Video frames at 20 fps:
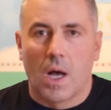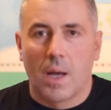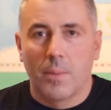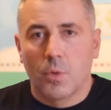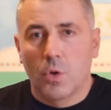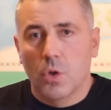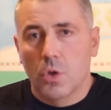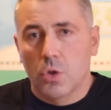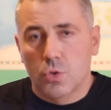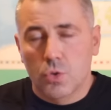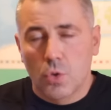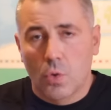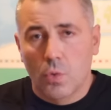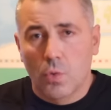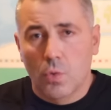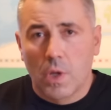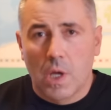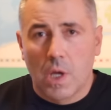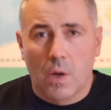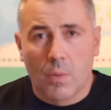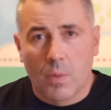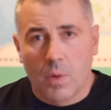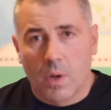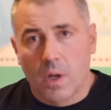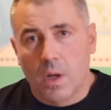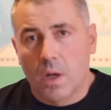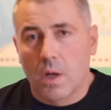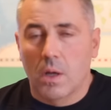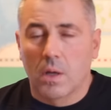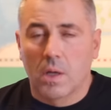I'm gonna show you now
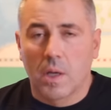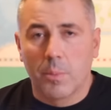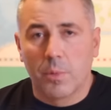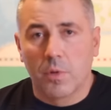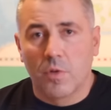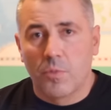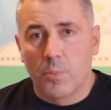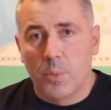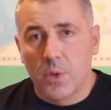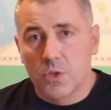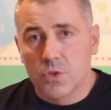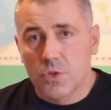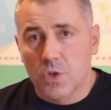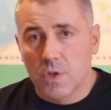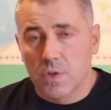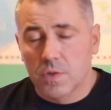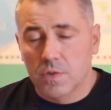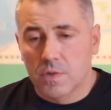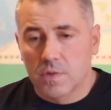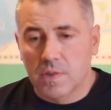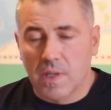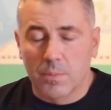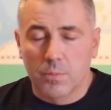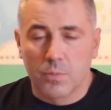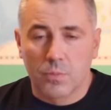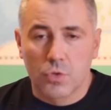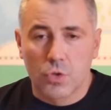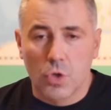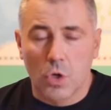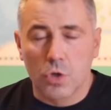a couple of pictures,
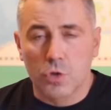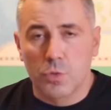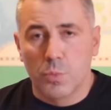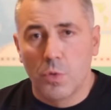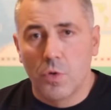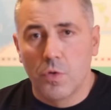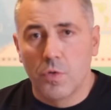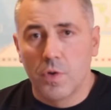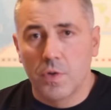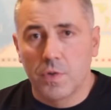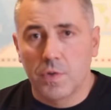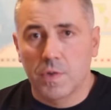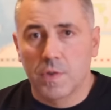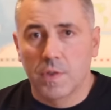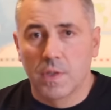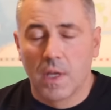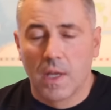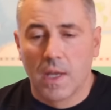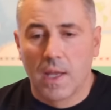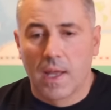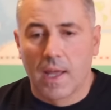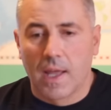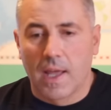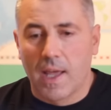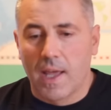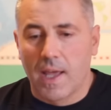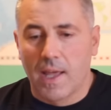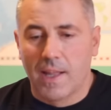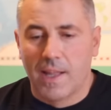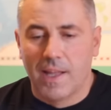some short movies
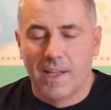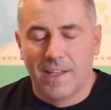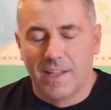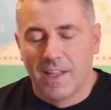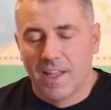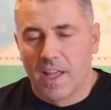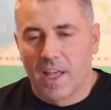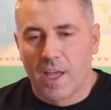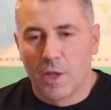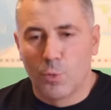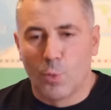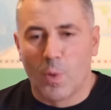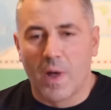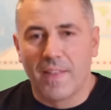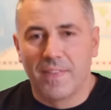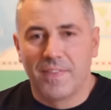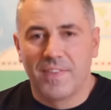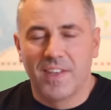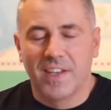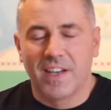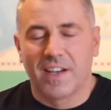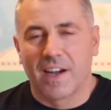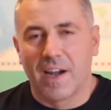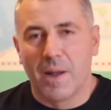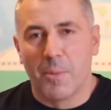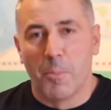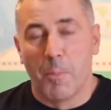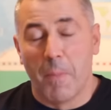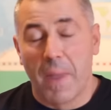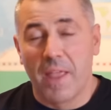and one
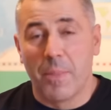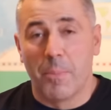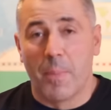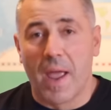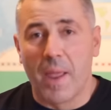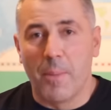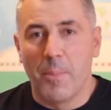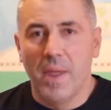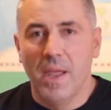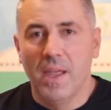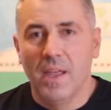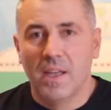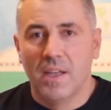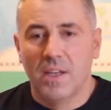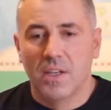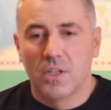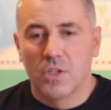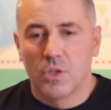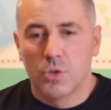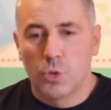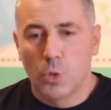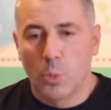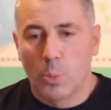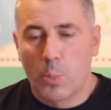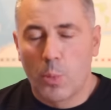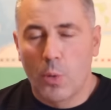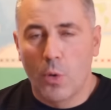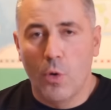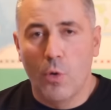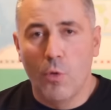diagram made by me to
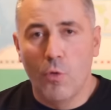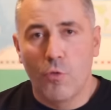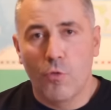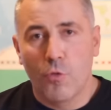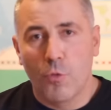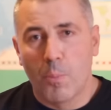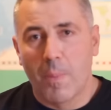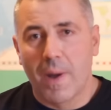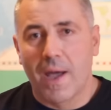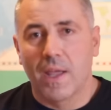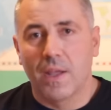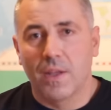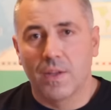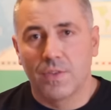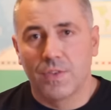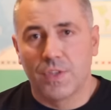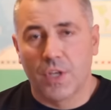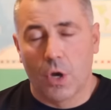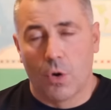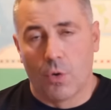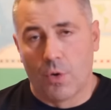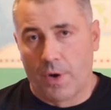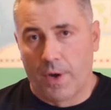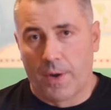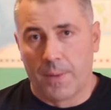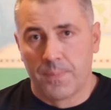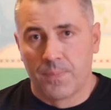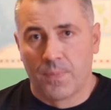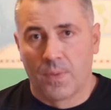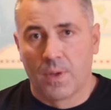prove my
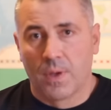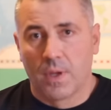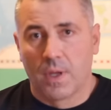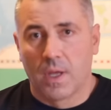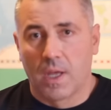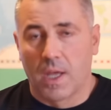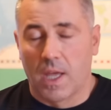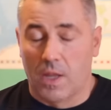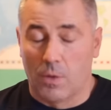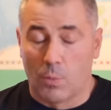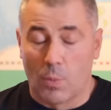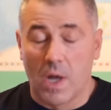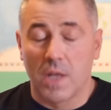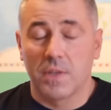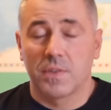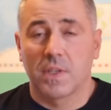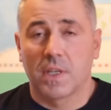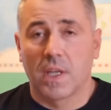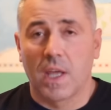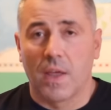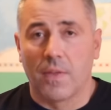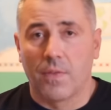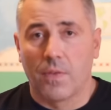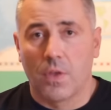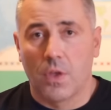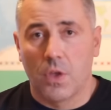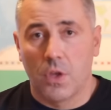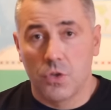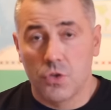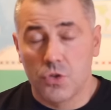theory. And once again,
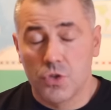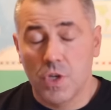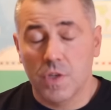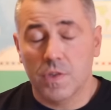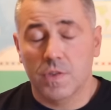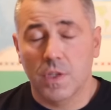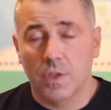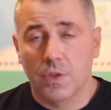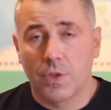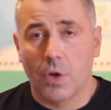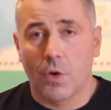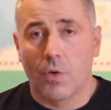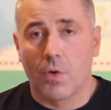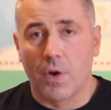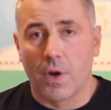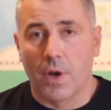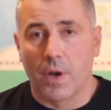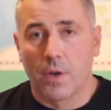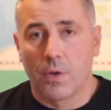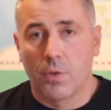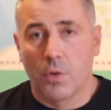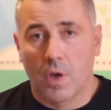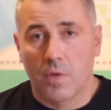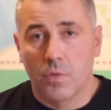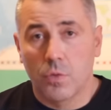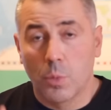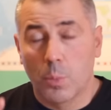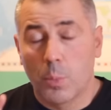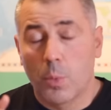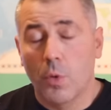it's just a theory. You
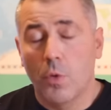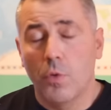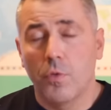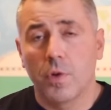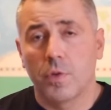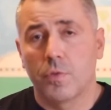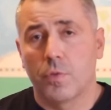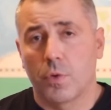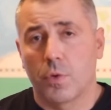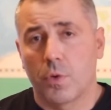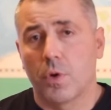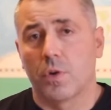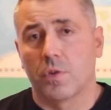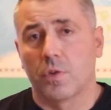have to prove it for